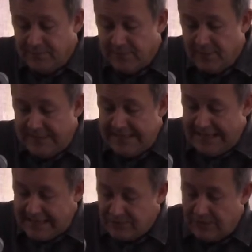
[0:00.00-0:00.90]
To be a
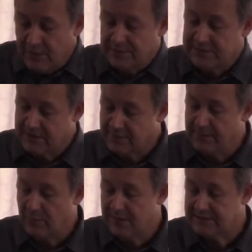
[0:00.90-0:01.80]
Nazarite was to
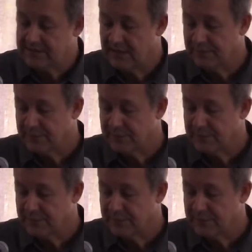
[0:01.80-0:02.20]
commit oneself